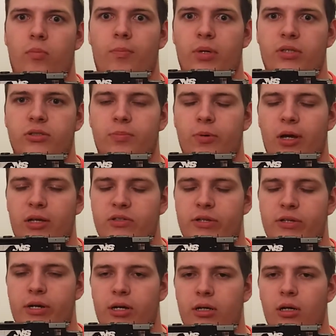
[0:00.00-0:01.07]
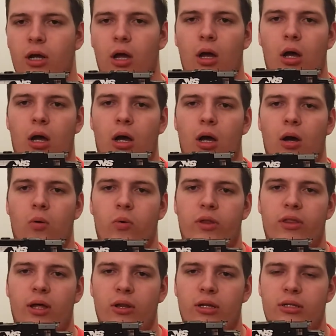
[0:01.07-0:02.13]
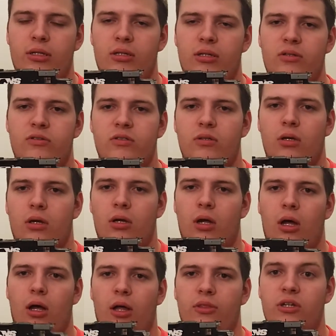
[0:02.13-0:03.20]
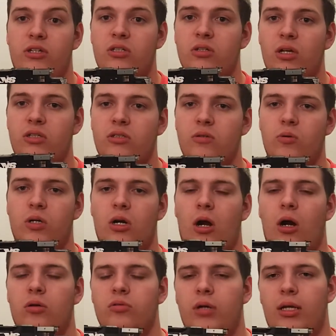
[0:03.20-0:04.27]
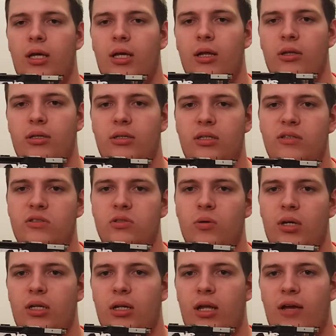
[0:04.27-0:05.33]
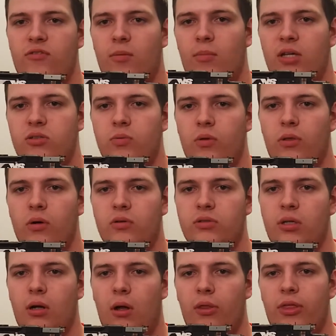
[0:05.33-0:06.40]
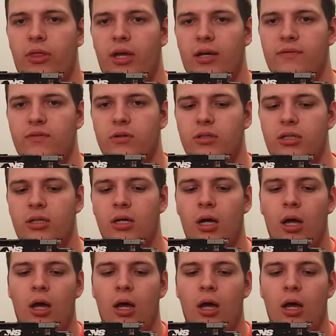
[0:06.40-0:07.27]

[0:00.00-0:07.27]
Big surprise there. With LEDs. The ditch lights are already LEDs, so I didn't have to mess with those at all, thankfully.